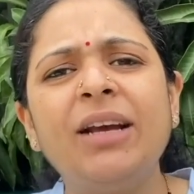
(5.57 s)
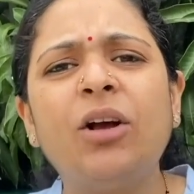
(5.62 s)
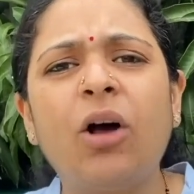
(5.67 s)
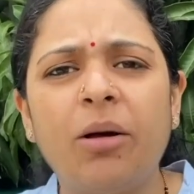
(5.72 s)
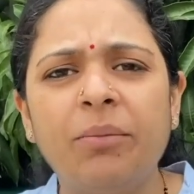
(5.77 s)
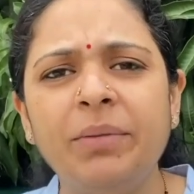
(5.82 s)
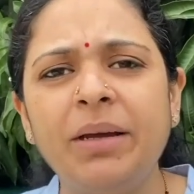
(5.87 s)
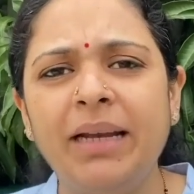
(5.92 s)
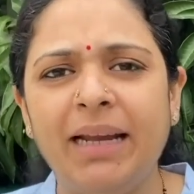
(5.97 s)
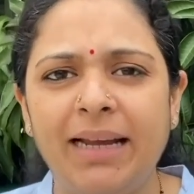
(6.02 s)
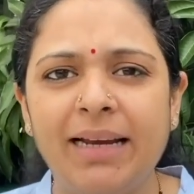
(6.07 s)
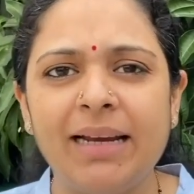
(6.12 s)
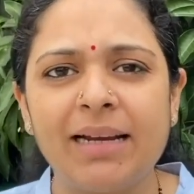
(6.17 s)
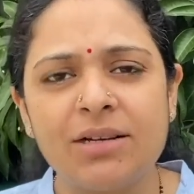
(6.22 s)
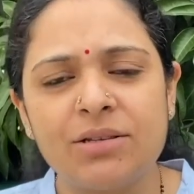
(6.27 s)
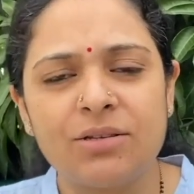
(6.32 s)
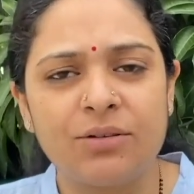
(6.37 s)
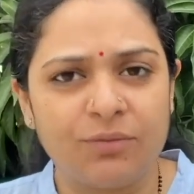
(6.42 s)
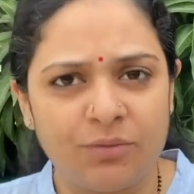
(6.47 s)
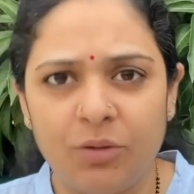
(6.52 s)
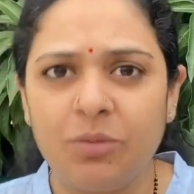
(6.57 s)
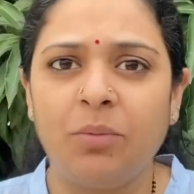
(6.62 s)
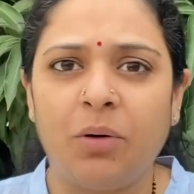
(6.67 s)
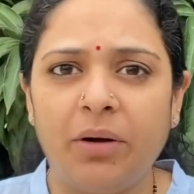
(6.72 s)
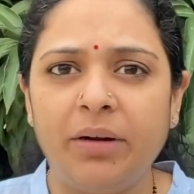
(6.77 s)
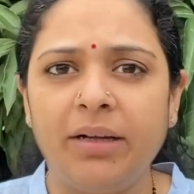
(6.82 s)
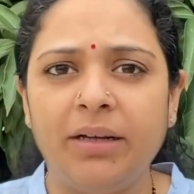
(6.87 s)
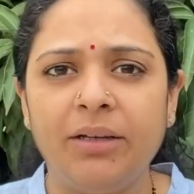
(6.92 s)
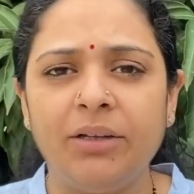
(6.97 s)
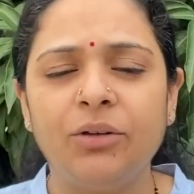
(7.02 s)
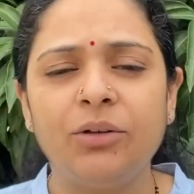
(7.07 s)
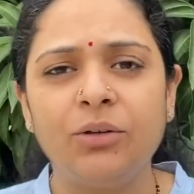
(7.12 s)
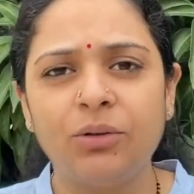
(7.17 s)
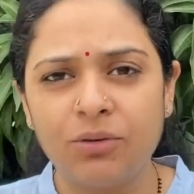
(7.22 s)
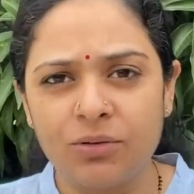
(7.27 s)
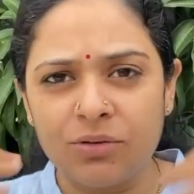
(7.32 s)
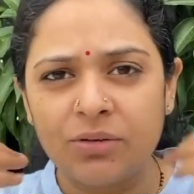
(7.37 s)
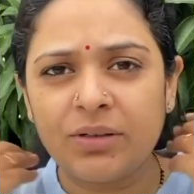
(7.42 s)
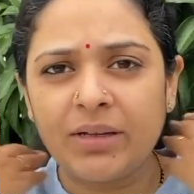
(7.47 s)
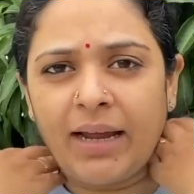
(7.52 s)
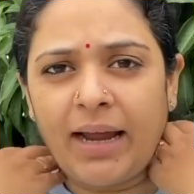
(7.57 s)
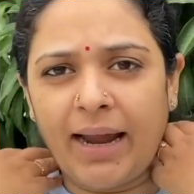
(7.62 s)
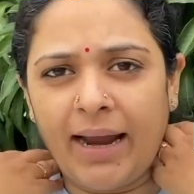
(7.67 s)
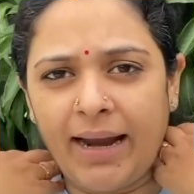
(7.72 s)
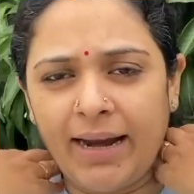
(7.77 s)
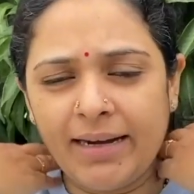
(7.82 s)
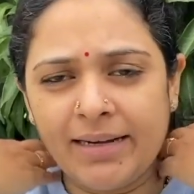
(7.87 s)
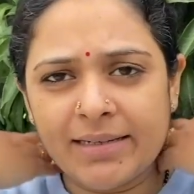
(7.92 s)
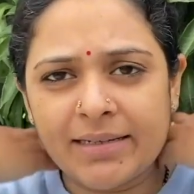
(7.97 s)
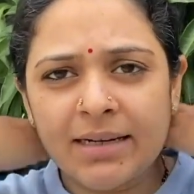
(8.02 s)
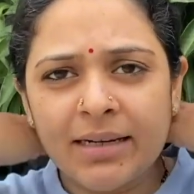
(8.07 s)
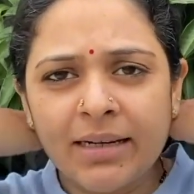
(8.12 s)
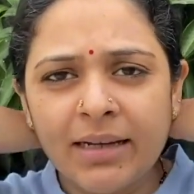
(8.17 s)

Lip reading: common areas of the body, so the head,